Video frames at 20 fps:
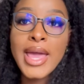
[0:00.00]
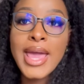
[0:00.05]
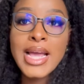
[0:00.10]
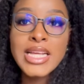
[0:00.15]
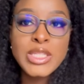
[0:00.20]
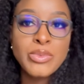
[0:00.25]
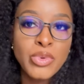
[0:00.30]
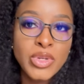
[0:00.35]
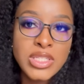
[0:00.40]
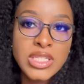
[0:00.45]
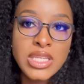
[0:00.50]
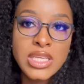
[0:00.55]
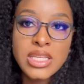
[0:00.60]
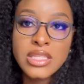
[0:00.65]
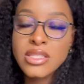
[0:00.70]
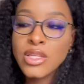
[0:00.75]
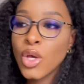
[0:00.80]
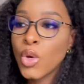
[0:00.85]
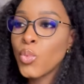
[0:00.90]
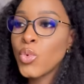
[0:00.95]

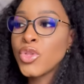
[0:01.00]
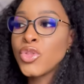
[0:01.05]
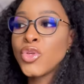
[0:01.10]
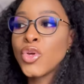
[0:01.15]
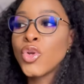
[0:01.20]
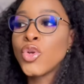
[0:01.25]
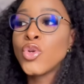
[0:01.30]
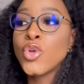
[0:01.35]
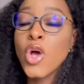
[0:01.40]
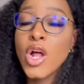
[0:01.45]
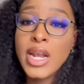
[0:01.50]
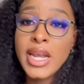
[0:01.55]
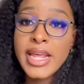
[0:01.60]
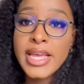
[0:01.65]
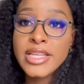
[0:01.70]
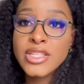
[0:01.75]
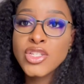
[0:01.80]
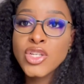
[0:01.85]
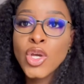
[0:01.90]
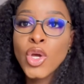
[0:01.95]
expertise, with your
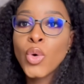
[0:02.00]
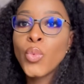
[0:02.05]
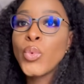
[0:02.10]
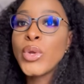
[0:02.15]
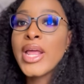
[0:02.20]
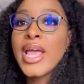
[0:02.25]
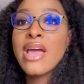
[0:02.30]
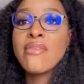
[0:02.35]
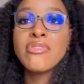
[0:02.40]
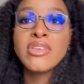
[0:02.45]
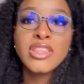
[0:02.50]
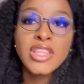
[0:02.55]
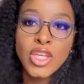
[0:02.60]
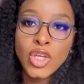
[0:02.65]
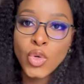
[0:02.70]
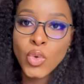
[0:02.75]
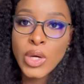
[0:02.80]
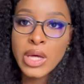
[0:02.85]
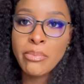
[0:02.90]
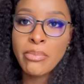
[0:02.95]
knowledge, with everything
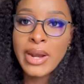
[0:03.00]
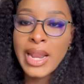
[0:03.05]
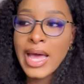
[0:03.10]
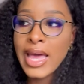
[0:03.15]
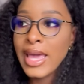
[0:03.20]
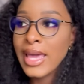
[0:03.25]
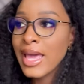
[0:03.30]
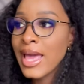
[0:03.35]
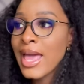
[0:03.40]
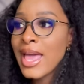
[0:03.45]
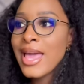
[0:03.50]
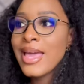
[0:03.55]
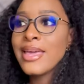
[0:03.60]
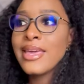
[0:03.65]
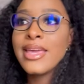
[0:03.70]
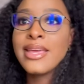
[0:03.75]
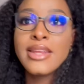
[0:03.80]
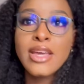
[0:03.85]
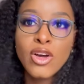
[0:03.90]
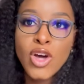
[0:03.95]
you apply,
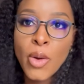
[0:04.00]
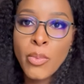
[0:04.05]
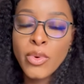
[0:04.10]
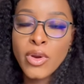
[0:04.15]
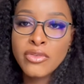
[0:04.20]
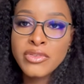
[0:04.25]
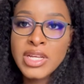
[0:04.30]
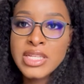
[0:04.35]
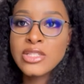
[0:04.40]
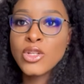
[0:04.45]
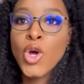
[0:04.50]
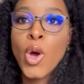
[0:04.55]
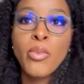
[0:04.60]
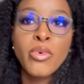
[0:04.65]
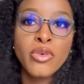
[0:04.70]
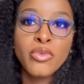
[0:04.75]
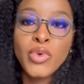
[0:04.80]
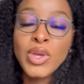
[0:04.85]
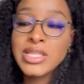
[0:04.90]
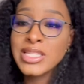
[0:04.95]
in a couple of days, in a
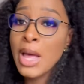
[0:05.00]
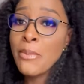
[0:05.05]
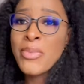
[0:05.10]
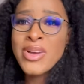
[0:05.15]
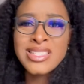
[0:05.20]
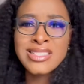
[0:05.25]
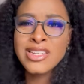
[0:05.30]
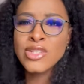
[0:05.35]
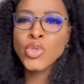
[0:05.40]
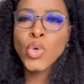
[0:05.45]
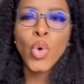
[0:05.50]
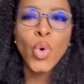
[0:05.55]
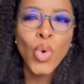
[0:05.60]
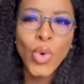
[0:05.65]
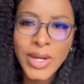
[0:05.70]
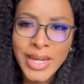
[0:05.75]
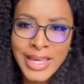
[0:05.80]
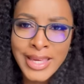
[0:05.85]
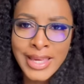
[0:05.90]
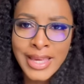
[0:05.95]
couple of weeks, that person is
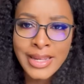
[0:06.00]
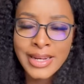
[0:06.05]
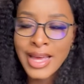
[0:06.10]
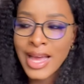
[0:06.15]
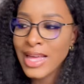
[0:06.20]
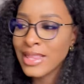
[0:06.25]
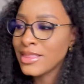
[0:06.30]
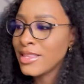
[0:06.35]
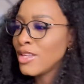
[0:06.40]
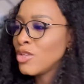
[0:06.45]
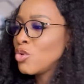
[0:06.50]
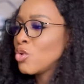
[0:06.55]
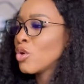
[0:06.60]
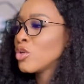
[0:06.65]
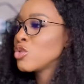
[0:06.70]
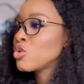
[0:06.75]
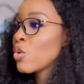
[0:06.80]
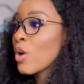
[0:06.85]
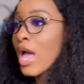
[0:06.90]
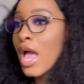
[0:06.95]
whole again, and then you're
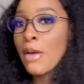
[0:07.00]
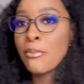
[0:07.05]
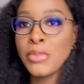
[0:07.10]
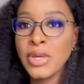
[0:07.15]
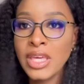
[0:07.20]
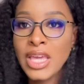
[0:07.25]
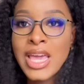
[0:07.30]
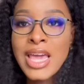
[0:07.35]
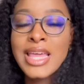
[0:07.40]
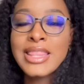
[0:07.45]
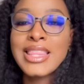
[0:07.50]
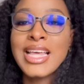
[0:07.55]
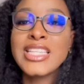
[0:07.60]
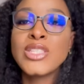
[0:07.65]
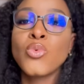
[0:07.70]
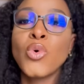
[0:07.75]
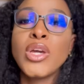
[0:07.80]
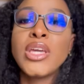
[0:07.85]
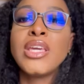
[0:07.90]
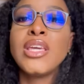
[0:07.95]
so happy.
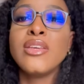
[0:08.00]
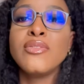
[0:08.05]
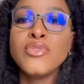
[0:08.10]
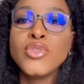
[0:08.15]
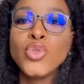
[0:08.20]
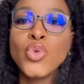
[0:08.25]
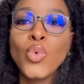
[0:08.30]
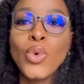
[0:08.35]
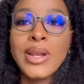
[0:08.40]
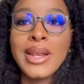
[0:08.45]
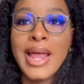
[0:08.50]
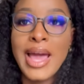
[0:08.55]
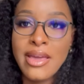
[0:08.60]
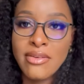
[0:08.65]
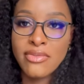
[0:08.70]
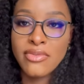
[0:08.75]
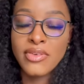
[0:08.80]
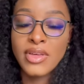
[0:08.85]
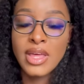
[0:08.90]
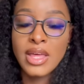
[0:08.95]
That's what gives you life.